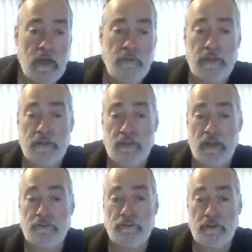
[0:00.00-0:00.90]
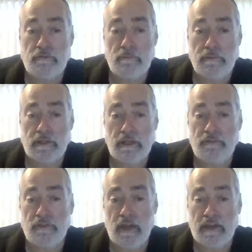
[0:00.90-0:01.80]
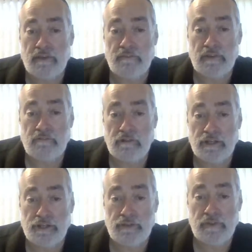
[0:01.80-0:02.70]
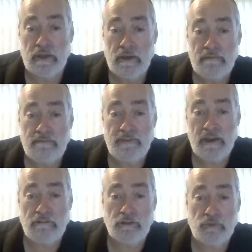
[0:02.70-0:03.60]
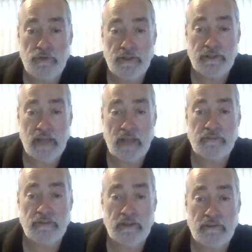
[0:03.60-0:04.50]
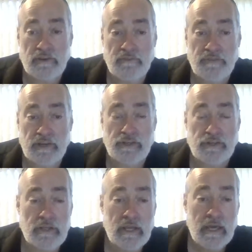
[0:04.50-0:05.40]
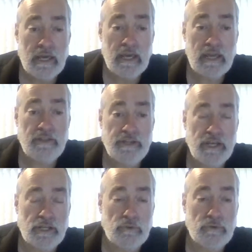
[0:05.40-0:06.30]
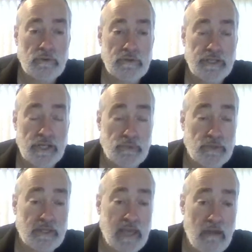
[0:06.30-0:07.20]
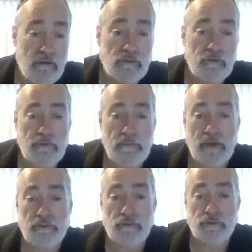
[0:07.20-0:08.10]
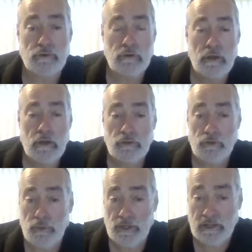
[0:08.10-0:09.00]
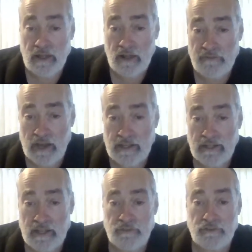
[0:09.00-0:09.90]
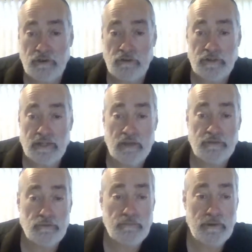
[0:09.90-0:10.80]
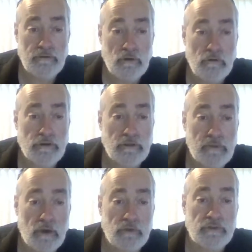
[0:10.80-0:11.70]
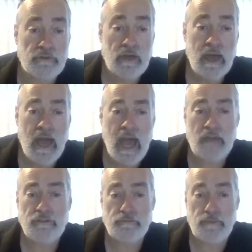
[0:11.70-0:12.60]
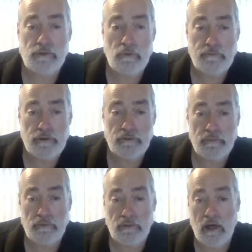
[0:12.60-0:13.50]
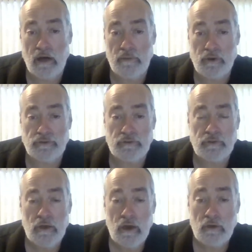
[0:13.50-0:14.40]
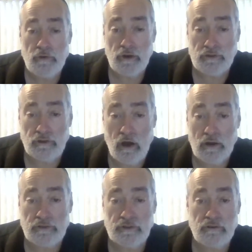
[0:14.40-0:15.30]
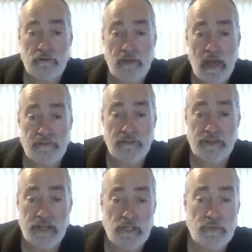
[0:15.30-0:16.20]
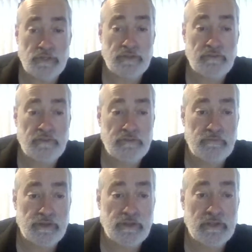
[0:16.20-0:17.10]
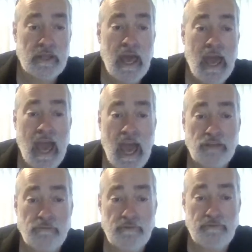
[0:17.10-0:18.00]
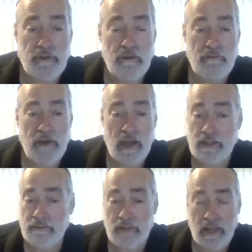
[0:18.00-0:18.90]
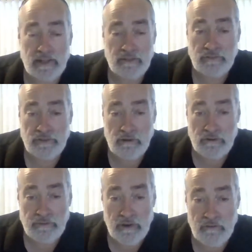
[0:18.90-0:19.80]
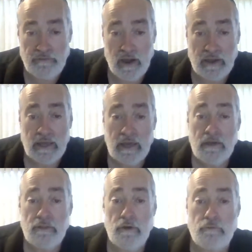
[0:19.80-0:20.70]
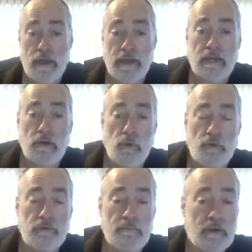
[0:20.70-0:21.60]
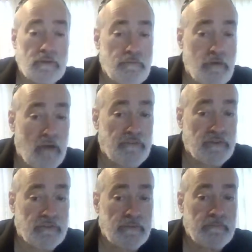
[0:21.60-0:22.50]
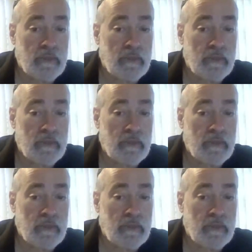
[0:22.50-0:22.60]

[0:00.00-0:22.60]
and the intensity of the belief in that given religion varies with intensity of conviction in the genuine, genuine character of the messenger. So we did not find it necessary to count the superiority of Moses as a special principle of the law of Moses, for as long as, there, as the genuineness of his mission has been verified, it's not necessary to verify the rank he holds among the prophets.